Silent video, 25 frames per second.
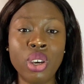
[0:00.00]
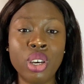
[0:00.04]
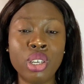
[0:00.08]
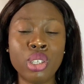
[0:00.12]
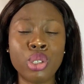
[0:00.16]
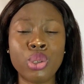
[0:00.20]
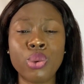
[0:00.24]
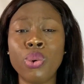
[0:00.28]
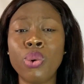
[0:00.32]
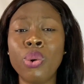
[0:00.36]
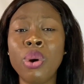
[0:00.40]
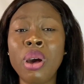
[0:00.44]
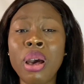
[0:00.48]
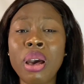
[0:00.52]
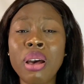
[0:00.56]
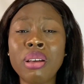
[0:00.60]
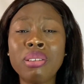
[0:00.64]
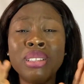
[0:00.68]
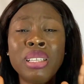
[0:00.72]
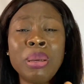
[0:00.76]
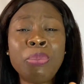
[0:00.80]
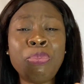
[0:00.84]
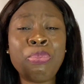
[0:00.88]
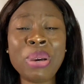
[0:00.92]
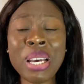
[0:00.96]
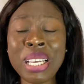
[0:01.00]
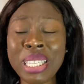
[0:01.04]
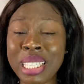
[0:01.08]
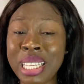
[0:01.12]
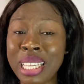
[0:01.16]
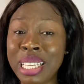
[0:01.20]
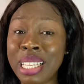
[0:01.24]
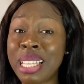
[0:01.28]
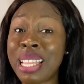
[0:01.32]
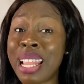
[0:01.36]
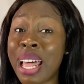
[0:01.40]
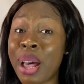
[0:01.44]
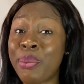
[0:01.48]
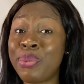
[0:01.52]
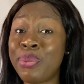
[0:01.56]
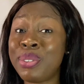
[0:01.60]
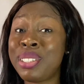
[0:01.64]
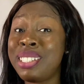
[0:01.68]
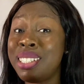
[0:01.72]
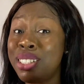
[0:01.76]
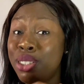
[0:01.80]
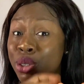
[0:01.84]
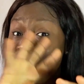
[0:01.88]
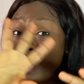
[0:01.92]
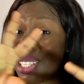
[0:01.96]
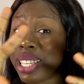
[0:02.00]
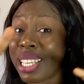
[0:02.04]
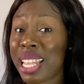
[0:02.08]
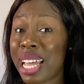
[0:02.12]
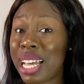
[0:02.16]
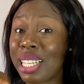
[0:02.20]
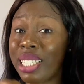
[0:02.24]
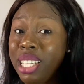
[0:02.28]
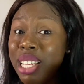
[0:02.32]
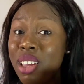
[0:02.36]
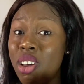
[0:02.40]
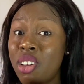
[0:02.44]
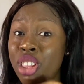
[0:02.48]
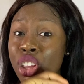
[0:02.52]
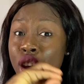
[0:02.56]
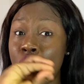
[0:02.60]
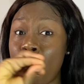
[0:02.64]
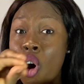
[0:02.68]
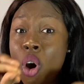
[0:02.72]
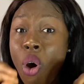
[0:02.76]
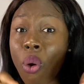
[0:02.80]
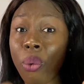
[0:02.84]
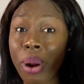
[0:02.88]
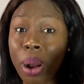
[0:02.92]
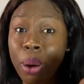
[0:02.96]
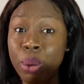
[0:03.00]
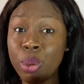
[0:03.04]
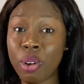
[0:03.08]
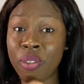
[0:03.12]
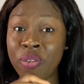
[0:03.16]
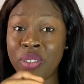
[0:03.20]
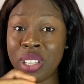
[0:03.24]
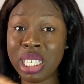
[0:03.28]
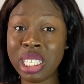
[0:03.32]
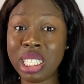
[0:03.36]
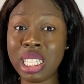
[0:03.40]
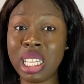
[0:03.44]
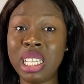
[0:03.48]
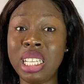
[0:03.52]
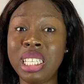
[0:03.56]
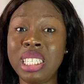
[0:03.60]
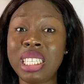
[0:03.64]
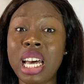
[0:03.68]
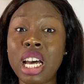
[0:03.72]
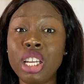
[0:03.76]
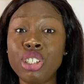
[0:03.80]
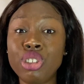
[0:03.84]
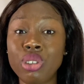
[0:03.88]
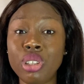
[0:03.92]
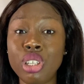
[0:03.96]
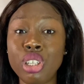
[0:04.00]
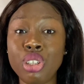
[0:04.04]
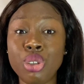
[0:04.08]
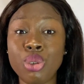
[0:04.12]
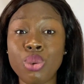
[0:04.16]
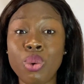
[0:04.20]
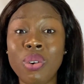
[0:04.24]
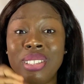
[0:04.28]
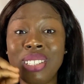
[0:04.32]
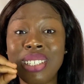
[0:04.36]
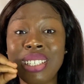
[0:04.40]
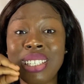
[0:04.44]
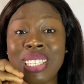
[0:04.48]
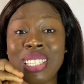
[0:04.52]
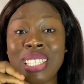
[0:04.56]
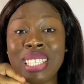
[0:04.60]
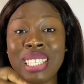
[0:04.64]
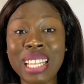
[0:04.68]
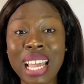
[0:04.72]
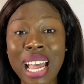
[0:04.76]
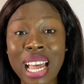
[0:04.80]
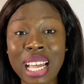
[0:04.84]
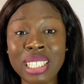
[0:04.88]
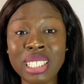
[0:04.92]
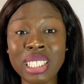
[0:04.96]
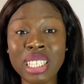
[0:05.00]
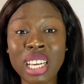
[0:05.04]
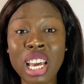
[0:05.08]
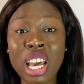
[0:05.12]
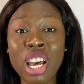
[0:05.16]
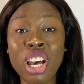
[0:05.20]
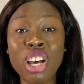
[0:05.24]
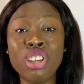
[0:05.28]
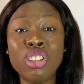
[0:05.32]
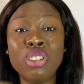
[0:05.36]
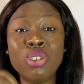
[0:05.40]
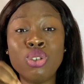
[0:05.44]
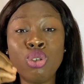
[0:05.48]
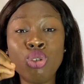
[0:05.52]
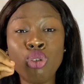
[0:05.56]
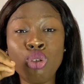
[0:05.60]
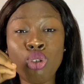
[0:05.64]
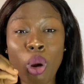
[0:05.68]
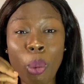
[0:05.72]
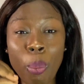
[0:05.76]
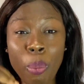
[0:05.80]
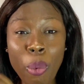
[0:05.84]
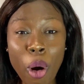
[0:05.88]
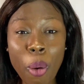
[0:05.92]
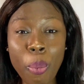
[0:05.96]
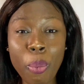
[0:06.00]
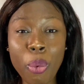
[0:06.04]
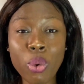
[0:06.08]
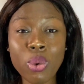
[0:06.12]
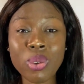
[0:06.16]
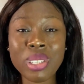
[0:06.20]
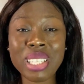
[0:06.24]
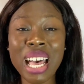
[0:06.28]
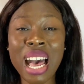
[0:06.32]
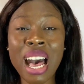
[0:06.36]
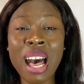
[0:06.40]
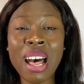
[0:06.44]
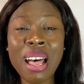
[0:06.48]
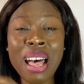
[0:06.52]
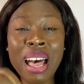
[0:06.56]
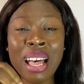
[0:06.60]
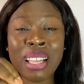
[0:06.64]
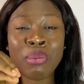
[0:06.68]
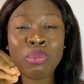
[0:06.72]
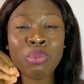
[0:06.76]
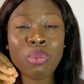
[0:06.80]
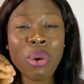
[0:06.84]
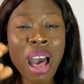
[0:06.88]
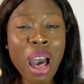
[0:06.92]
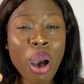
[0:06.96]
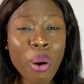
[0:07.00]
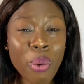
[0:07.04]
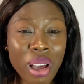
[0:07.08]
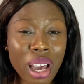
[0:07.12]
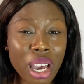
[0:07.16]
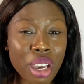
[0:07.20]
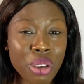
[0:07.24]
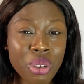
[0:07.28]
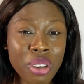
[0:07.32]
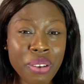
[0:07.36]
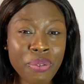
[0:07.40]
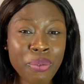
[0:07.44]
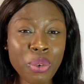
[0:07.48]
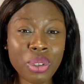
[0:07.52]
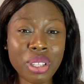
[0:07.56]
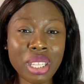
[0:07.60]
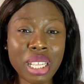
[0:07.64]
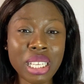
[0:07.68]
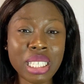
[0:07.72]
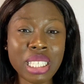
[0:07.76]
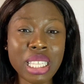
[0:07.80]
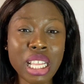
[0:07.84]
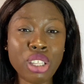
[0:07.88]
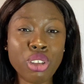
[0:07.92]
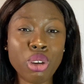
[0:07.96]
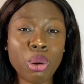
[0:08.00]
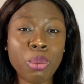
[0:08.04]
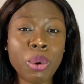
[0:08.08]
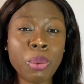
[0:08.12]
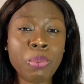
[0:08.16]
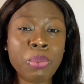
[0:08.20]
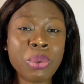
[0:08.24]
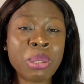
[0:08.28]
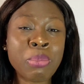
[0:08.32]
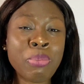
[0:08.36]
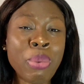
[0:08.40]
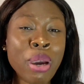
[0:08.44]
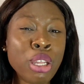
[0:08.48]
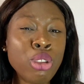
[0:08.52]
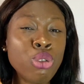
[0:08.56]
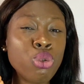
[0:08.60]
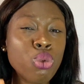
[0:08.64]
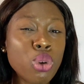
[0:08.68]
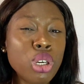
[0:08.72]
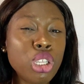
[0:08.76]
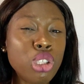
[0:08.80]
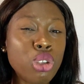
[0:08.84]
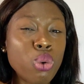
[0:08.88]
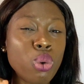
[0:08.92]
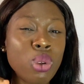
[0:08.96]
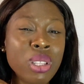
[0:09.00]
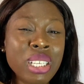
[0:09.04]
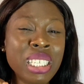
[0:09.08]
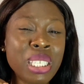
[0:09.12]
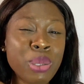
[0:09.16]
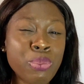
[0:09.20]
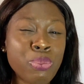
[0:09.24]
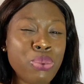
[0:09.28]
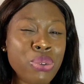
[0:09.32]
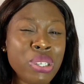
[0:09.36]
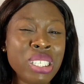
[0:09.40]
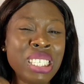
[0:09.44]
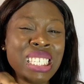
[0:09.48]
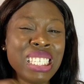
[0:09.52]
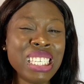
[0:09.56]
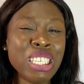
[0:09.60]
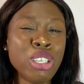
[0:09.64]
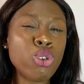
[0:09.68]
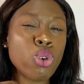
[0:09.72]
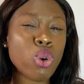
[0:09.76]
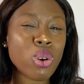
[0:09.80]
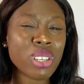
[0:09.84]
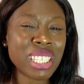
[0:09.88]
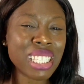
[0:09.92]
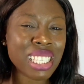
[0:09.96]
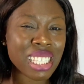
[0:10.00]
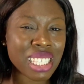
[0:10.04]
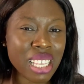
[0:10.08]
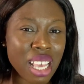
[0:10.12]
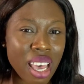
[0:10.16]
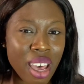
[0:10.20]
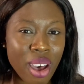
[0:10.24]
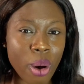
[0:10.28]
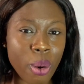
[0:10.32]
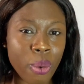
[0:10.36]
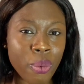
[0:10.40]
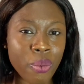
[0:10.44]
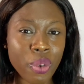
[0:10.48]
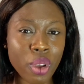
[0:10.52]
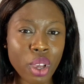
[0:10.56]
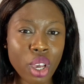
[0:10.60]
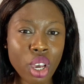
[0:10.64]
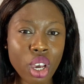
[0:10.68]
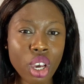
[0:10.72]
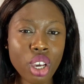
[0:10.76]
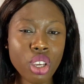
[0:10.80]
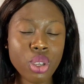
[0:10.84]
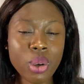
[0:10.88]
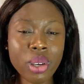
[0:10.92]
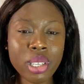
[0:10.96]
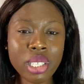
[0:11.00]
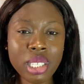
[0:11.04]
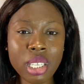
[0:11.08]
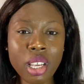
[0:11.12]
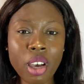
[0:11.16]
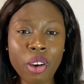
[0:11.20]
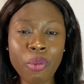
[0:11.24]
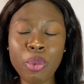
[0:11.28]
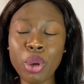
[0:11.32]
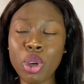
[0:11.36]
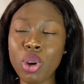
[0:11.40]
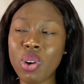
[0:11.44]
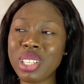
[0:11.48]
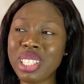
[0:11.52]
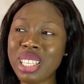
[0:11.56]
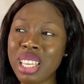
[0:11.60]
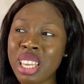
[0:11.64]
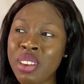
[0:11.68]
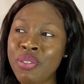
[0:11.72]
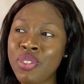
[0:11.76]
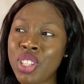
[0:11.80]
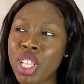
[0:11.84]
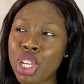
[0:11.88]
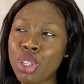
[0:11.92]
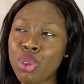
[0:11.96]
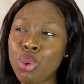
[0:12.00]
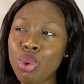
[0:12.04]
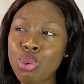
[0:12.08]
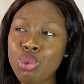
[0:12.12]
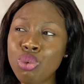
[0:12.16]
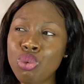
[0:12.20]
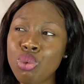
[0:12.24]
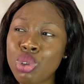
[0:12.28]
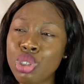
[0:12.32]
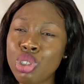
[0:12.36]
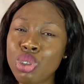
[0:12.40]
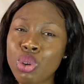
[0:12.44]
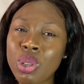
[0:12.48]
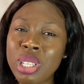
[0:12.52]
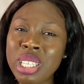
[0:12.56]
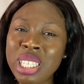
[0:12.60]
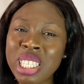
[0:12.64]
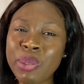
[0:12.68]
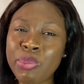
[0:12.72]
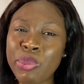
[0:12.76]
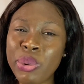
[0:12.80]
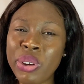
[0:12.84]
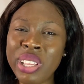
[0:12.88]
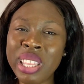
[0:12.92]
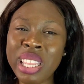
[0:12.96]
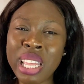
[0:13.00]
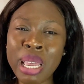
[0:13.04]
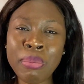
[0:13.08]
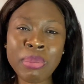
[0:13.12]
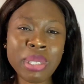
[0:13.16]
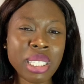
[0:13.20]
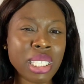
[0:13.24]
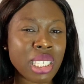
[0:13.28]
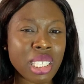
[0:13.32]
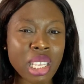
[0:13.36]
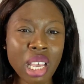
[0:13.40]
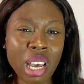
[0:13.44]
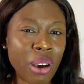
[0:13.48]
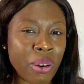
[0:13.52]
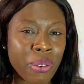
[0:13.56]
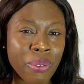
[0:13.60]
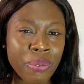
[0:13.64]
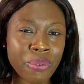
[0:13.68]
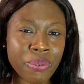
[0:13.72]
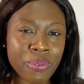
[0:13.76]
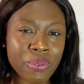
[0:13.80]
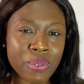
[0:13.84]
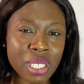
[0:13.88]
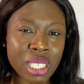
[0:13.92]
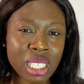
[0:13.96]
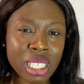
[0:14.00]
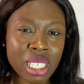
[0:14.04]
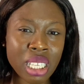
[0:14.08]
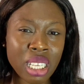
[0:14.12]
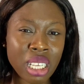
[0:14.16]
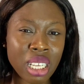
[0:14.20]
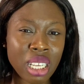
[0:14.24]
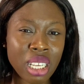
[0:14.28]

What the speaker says: So the best thing now, you see that the all round of this thing is actually to understand your purpose. And how can you even understand your purpose? By knowing the Holy Spirit yourself. Yourself. Because if they don't know the Holy Spirit themselves,